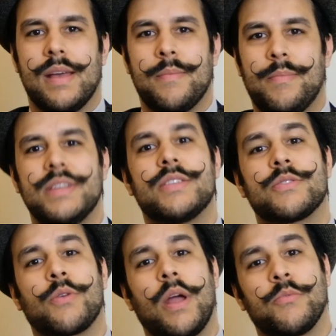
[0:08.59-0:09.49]
Please
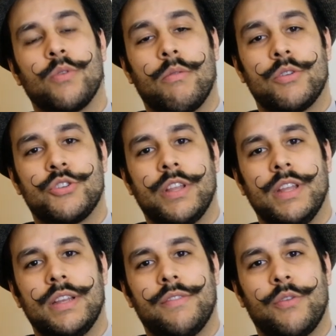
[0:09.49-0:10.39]
subscribe to our
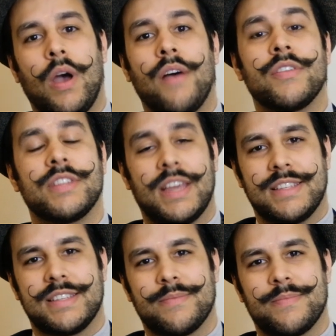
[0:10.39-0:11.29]
channel if you haven't yet.
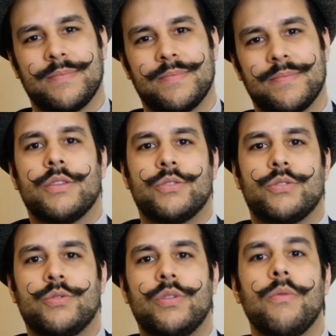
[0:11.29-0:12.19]

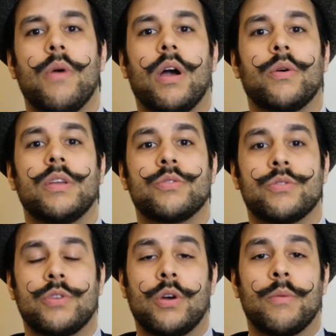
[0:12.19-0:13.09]
Today we are going
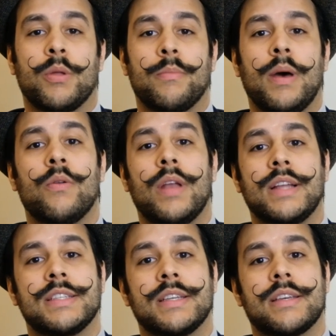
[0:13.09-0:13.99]
to talk about
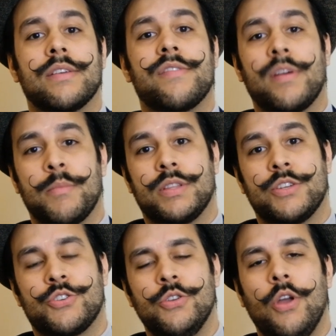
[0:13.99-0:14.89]
malolactic
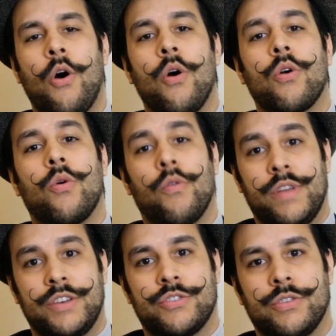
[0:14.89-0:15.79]
fermentation or
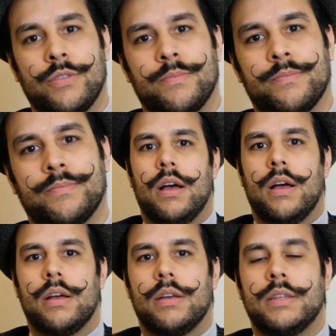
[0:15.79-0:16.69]
conversion.
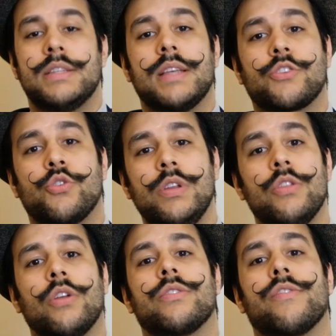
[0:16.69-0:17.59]
It is actually
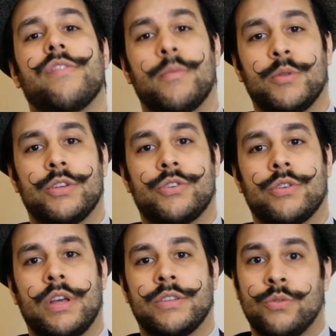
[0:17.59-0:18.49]
not a
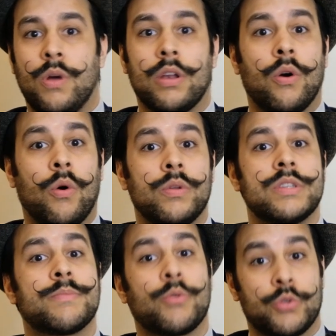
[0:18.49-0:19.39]
fermentation as no alcohol
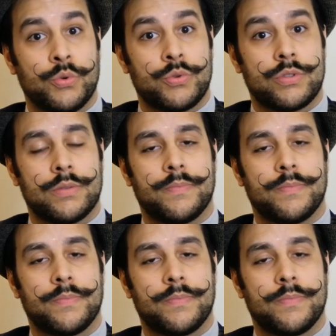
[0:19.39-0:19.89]
is produced.